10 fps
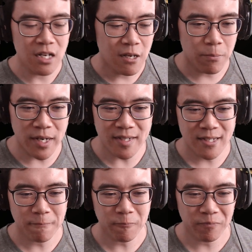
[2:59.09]
But
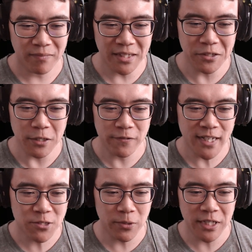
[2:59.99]
if
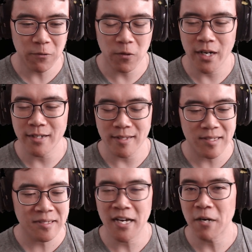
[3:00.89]
that's what they want, this
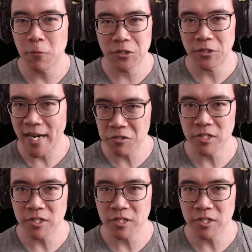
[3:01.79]
is not what they're actually